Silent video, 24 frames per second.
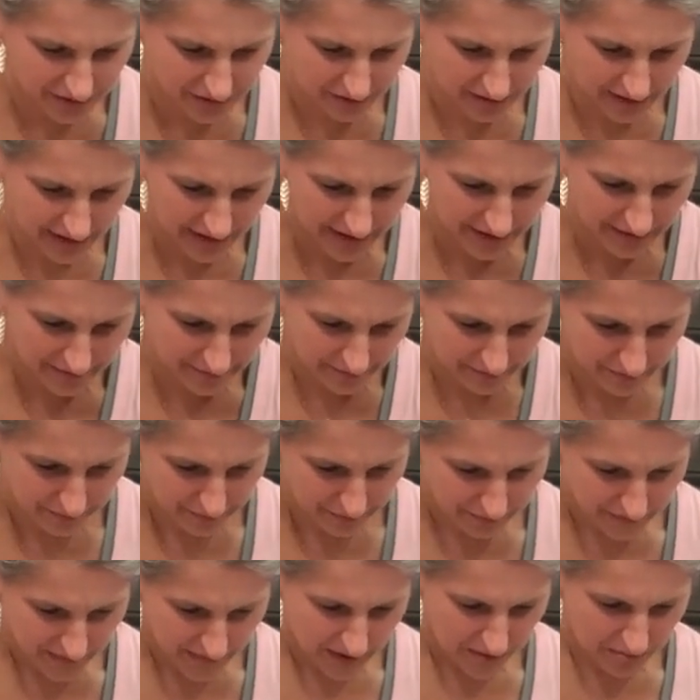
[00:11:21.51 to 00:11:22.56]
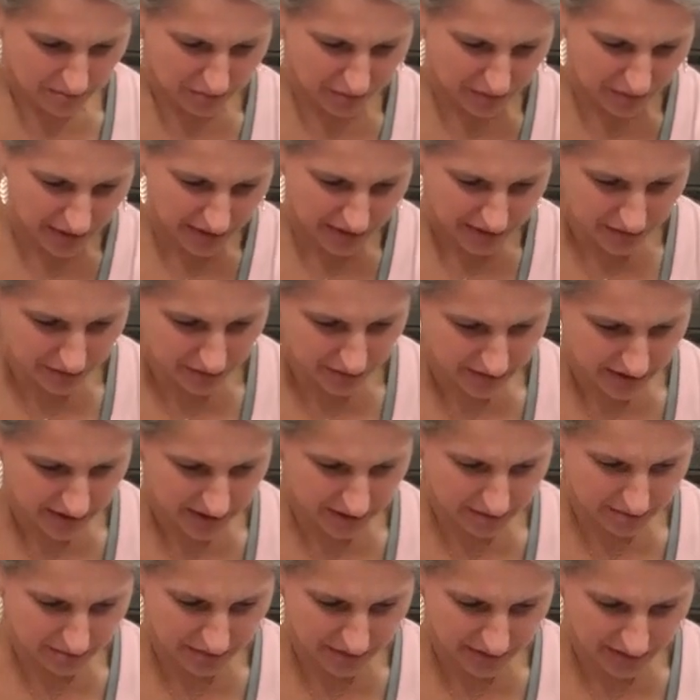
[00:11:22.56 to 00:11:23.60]
okay. Bring it
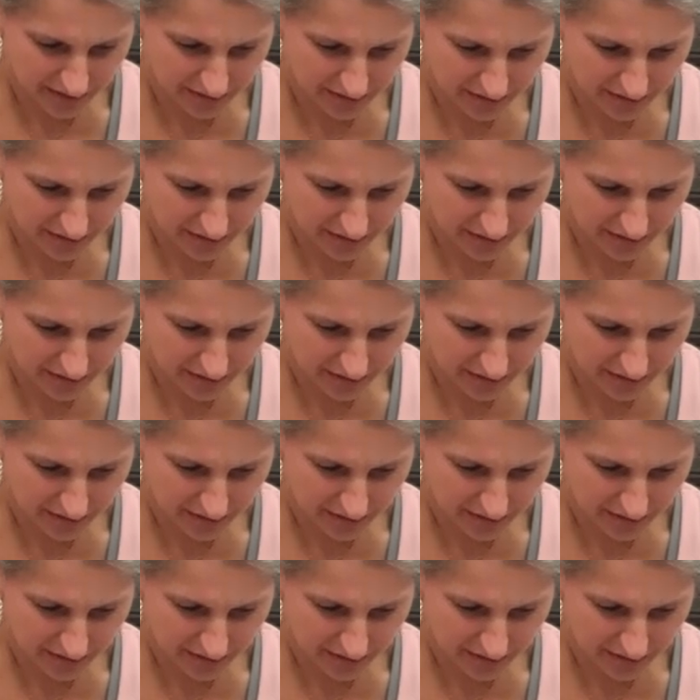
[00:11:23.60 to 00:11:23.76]
around, bring it